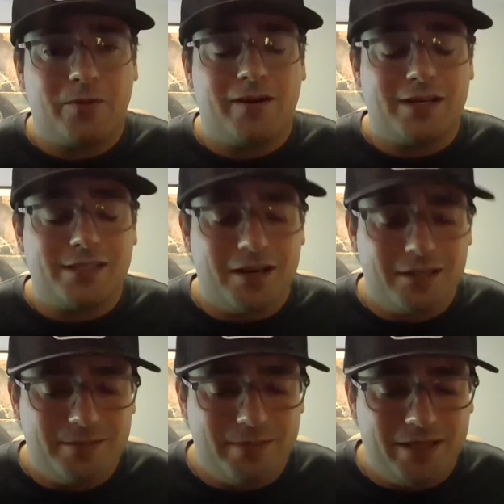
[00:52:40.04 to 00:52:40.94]
very
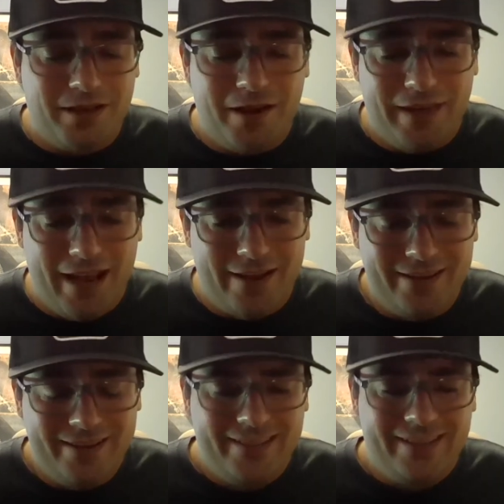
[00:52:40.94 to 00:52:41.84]
excited to be on that.
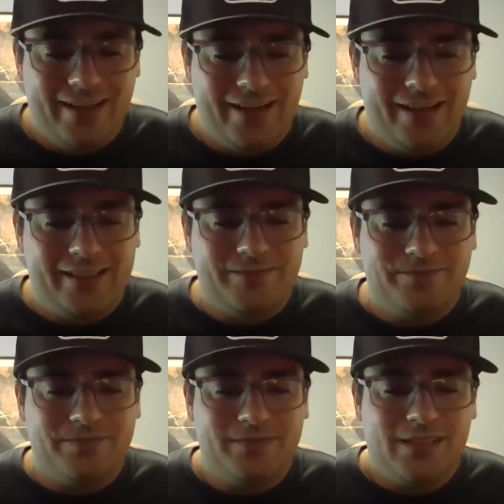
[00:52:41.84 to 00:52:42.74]

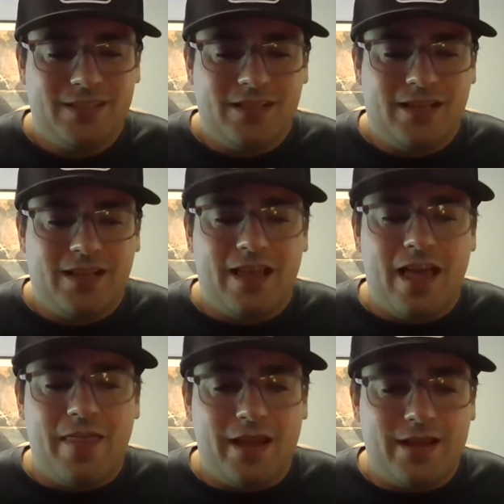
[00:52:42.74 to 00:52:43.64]
Um,
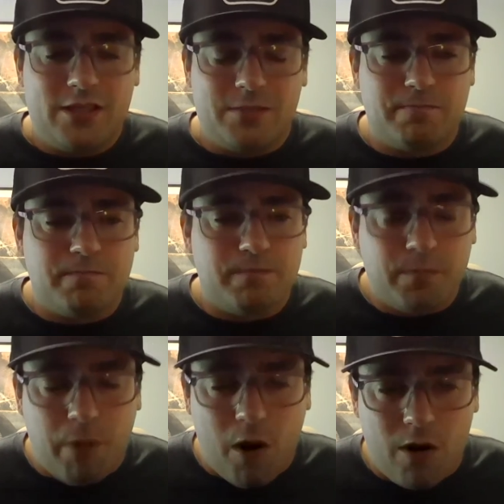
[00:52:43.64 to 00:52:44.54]
and then just
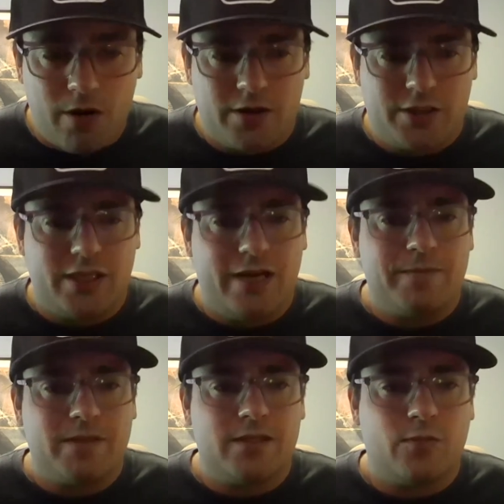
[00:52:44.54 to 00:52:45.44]

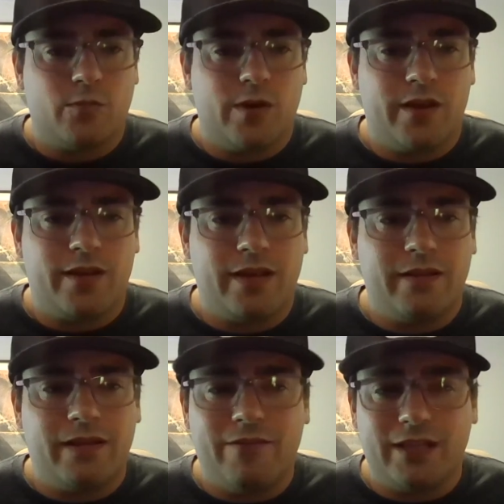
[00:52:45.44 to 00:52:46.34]
partnerships with
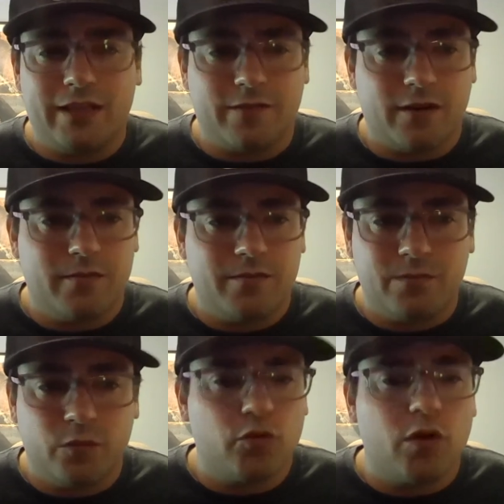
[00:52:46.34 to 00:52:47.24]
everything
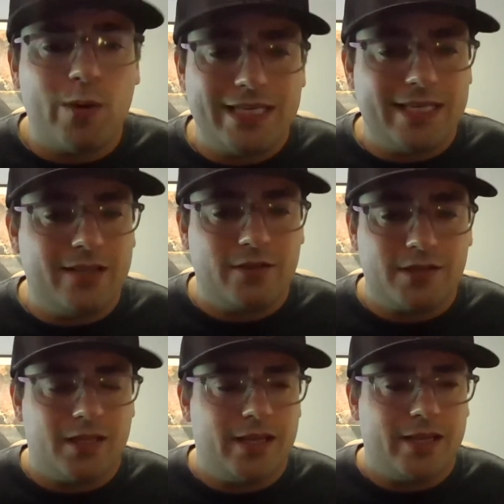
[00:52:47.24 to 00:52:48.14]
from growing
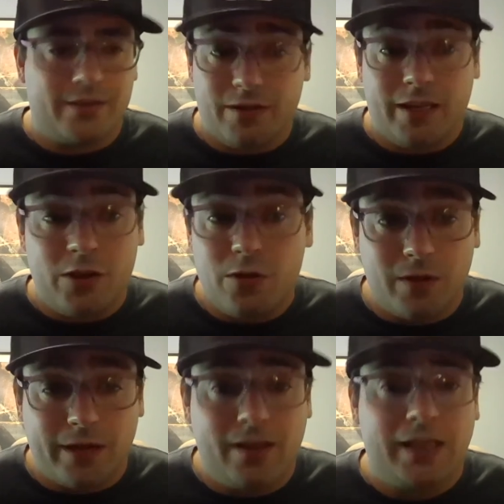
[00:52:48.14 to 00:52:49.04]
dealers like
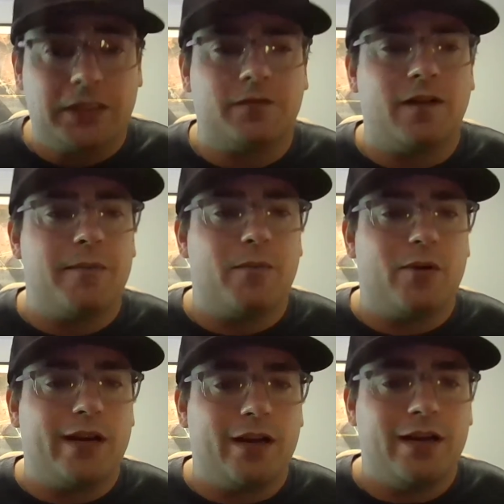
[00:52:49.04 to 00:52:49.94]
you, like Electrified
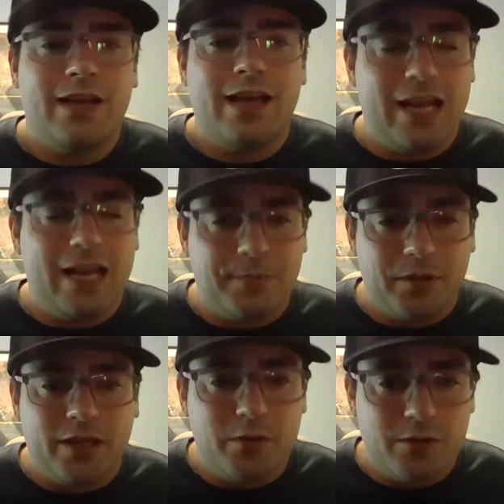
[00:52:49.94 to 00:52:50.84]
Marina,
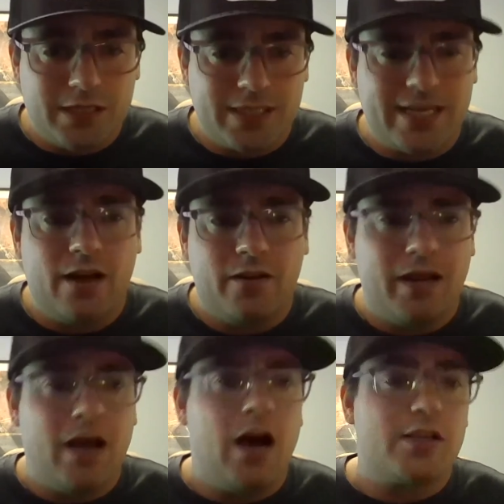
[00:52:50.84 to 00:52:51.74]
enabling you to scale,
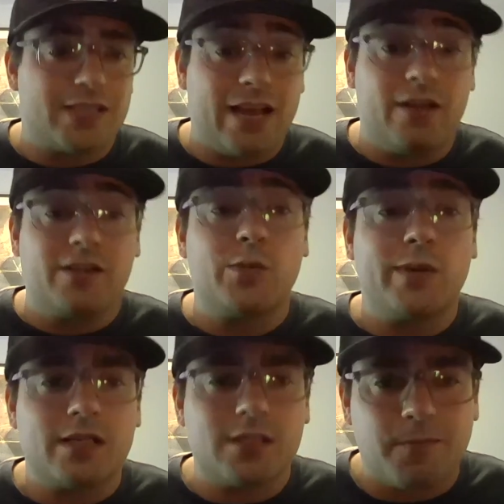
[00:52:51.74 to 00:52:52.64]
us scaling so
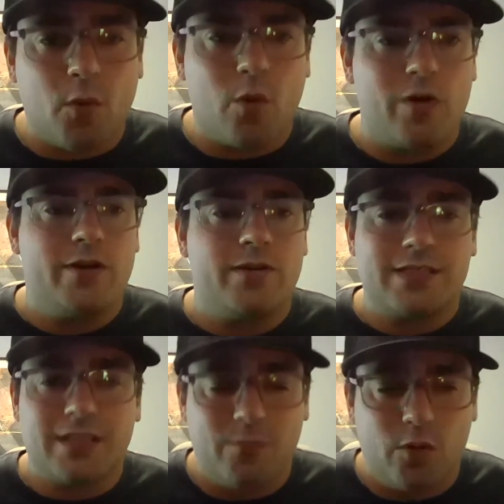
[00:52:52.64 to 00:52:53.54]
we can support you to
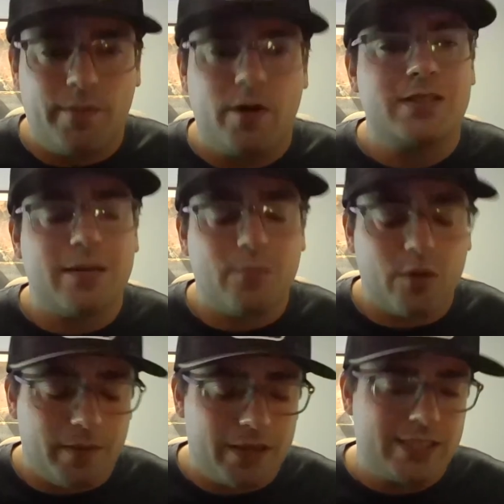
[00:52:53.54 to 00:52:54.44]
sell more boats, get
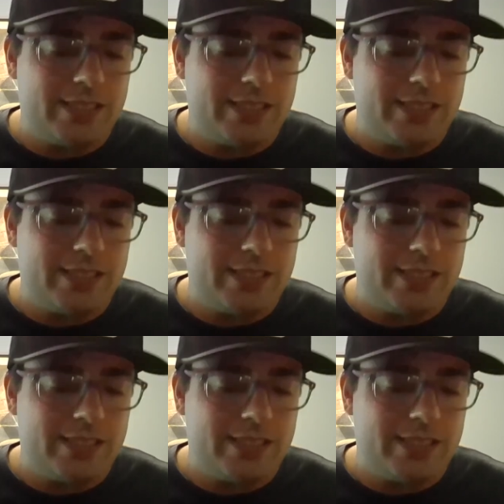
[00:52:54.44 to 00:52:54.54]
more butts and